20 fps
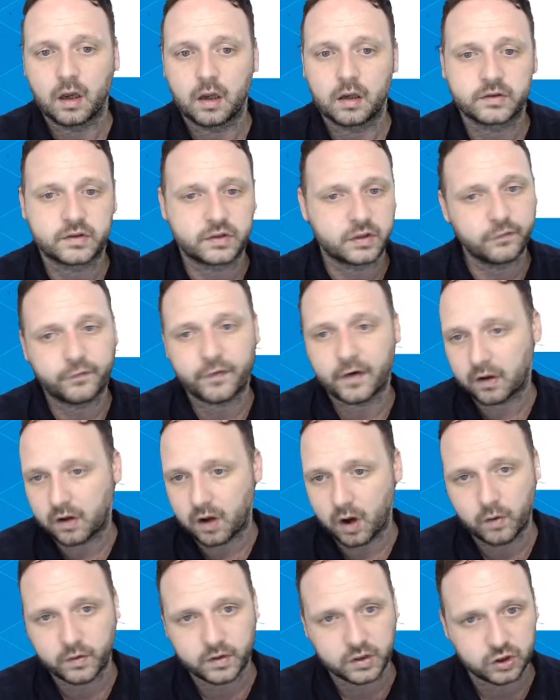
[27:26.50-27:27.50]
Sufal,
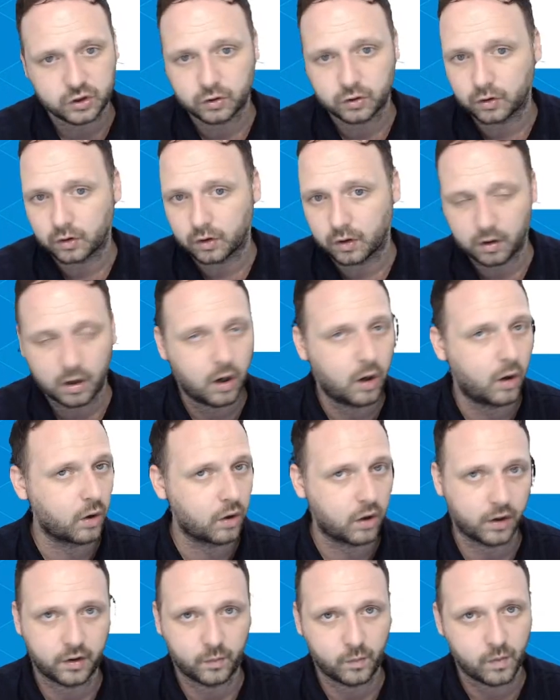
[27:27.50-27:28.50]
Cody, Shaw, all
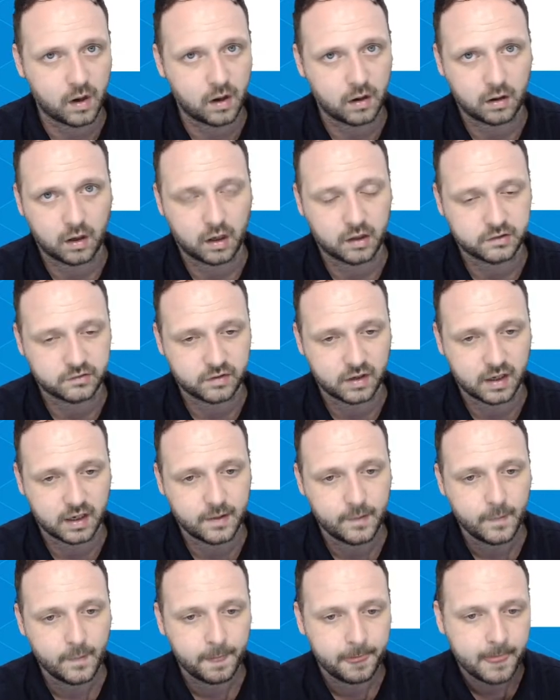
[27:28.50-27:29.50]
gone on wild cards,
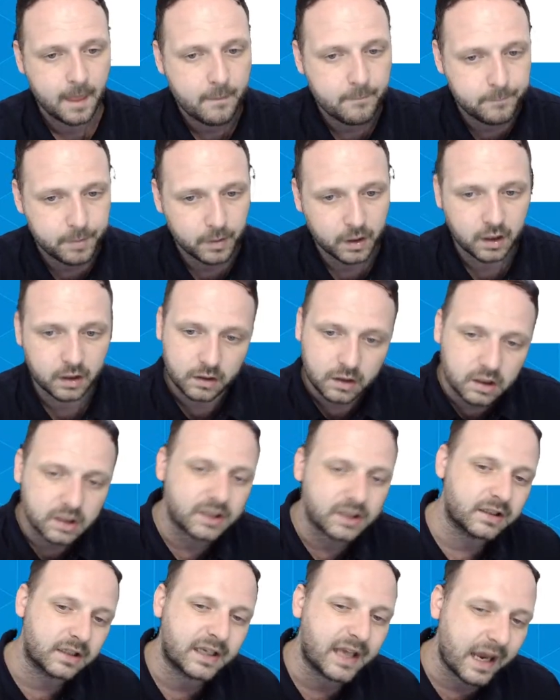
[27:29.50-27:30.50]
right? But look
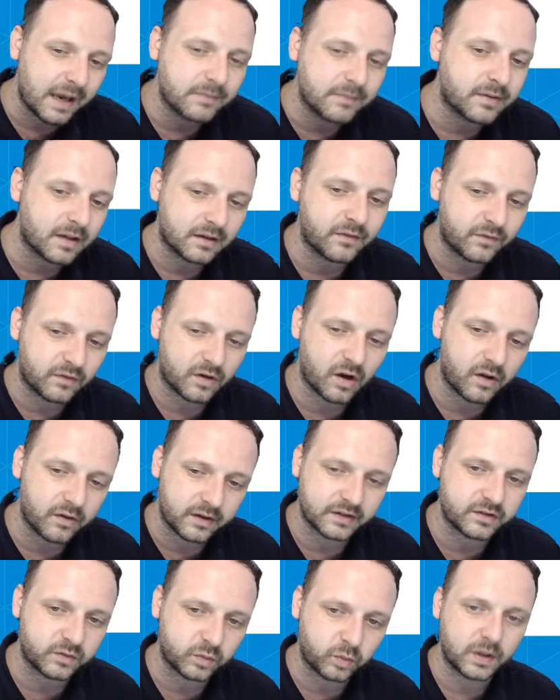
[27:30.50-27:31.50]
at the games that they've got
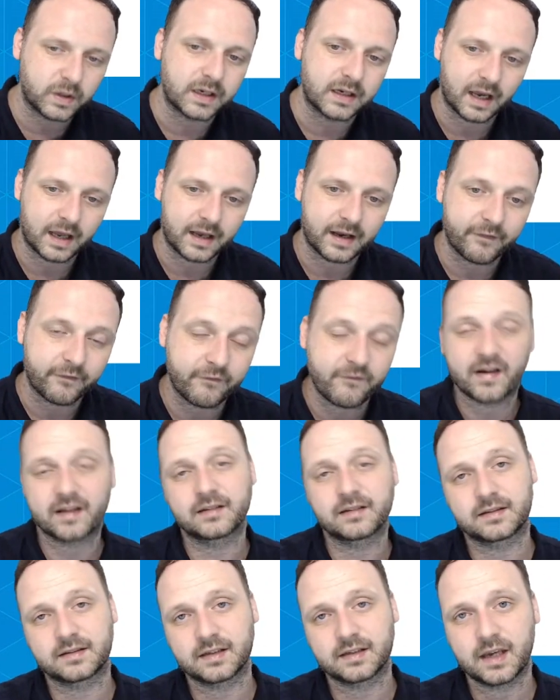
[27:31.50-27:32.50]
this week, and I
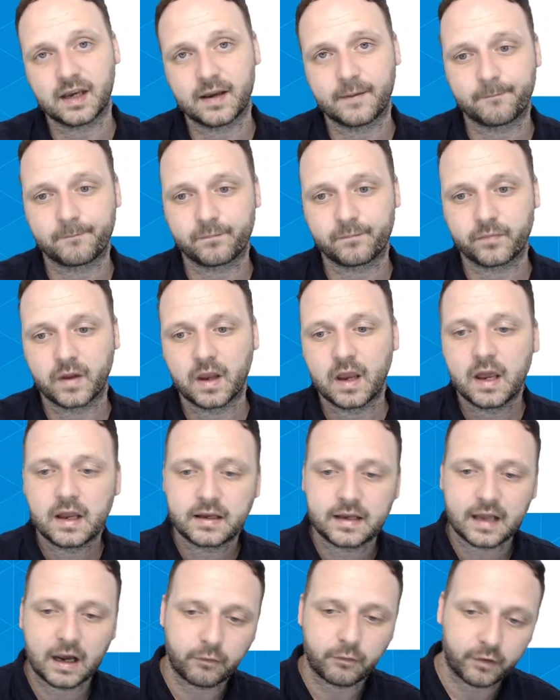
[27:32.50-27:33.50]
fancy it.
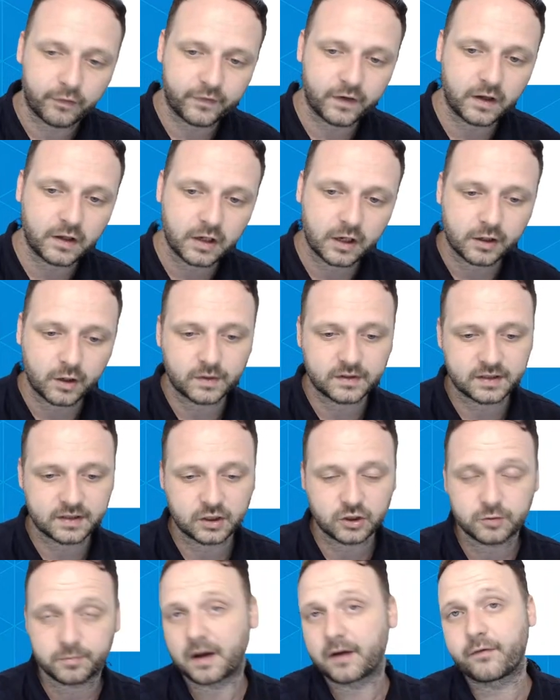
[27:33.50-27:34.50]
Now, Rafinha, I know he's
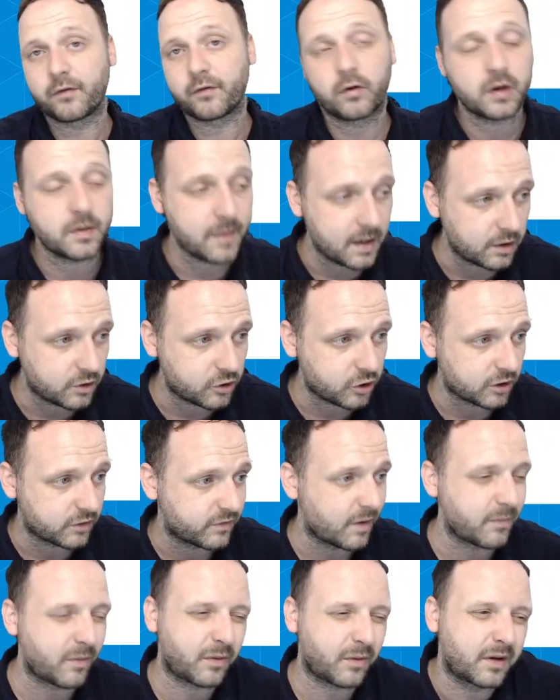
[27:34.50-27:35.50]
injured, but I've already made a
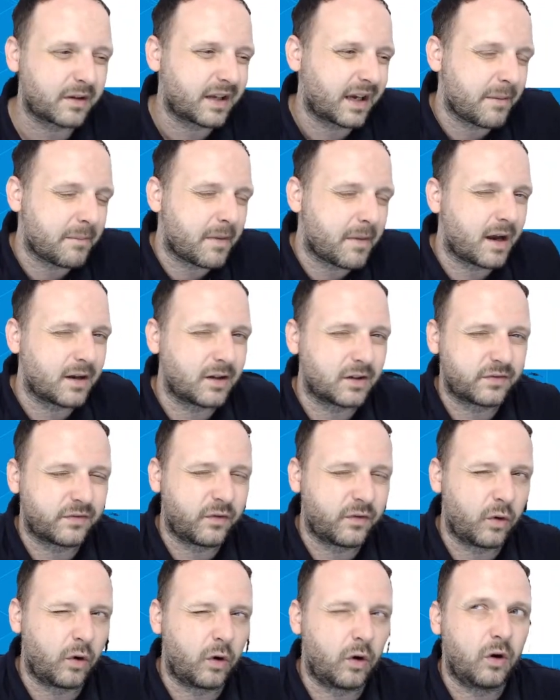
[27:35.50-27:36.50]
transfer. I'm not going to take a
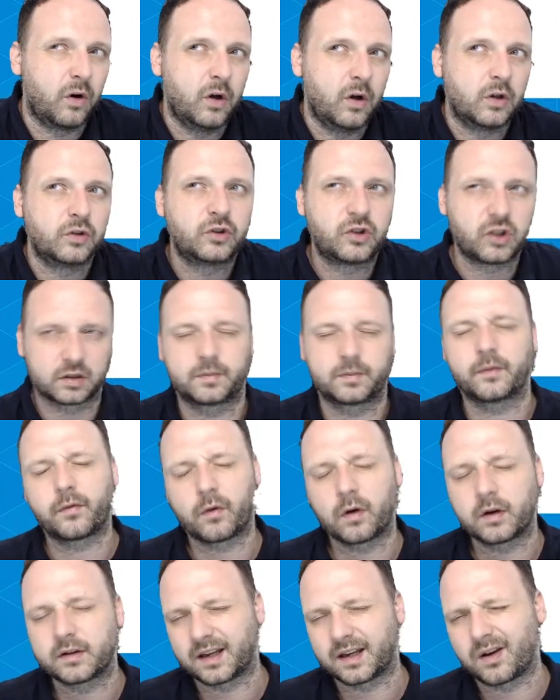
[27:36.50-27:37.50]
-4 just
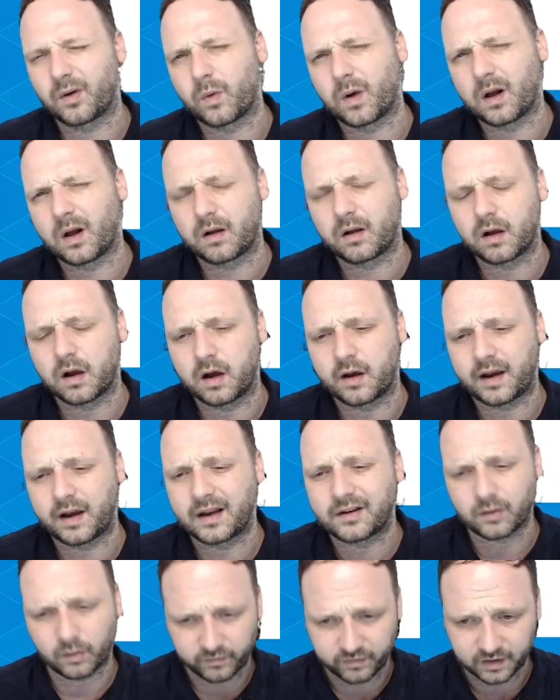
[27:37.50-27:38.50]
before I take a wild card. I
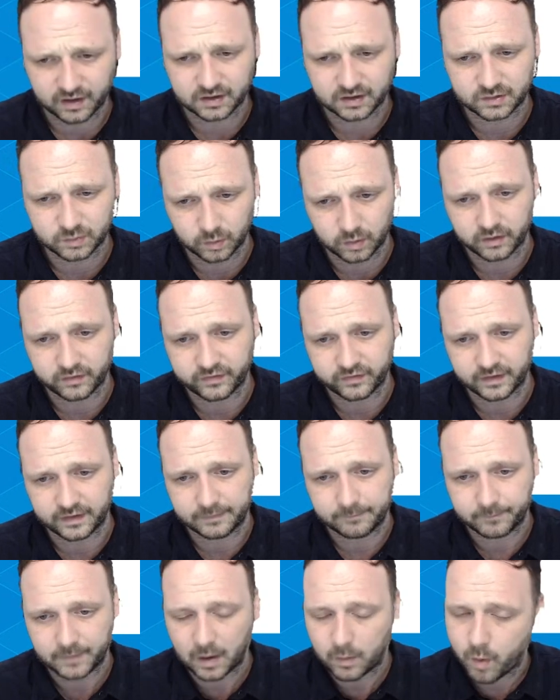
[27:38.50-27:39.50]
don't think it's worth it.
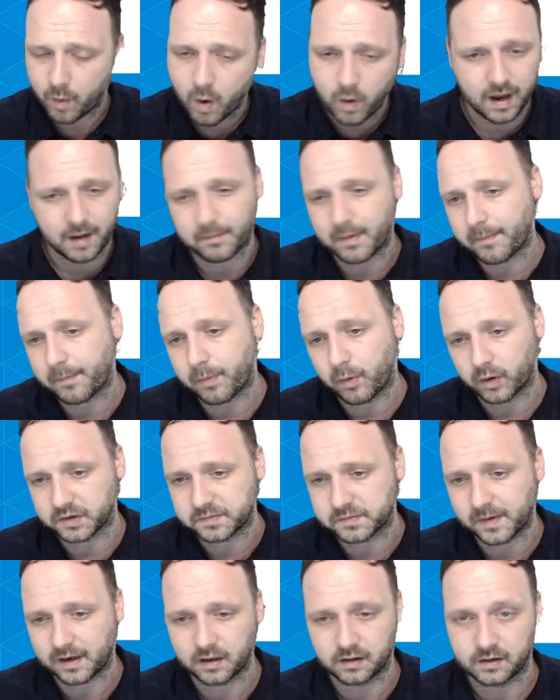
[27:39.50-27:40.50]
I won't get my points
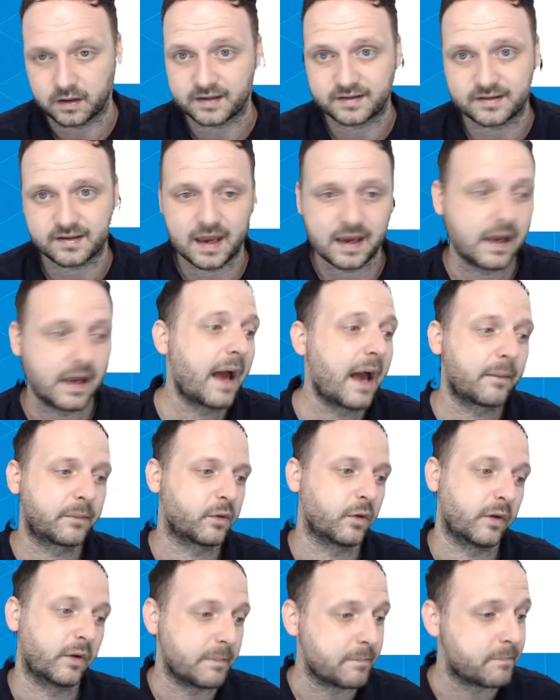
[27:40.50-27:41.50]
back unless they
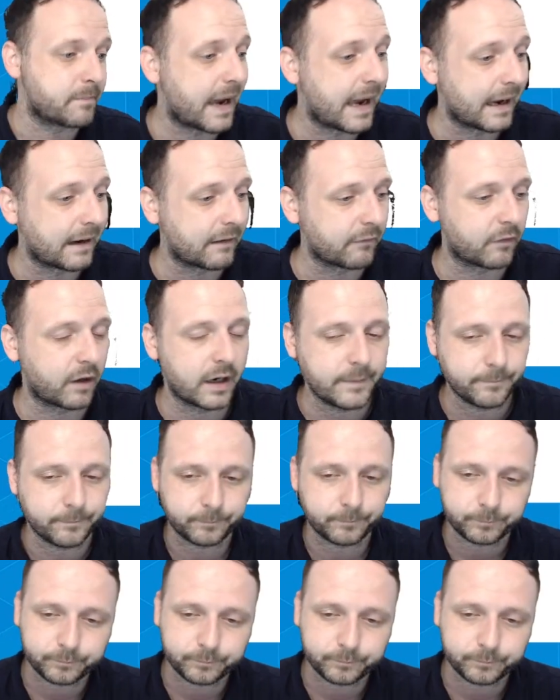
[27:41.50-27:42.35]
absolutely bang, right?